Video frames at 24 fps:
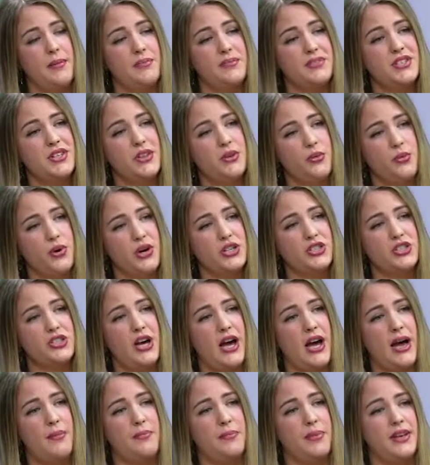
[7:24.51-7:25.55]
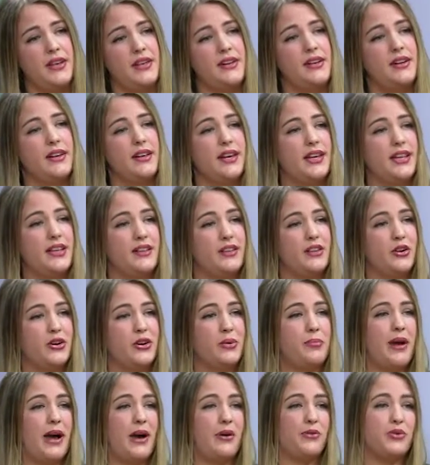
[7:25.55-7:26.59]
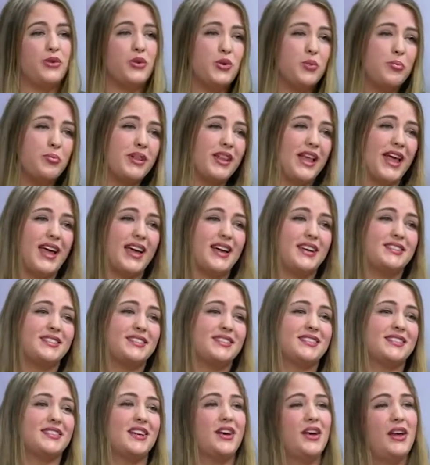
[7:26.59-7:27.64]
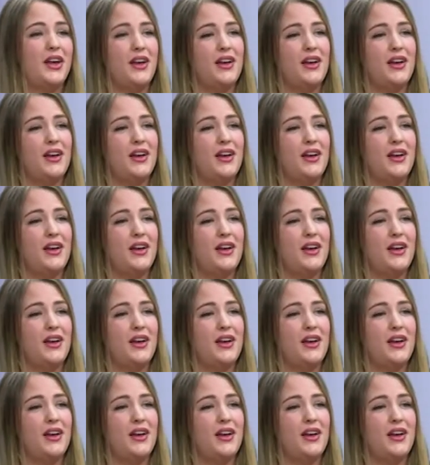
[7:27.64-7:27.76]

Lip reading: to the workshop and can learn about new plants,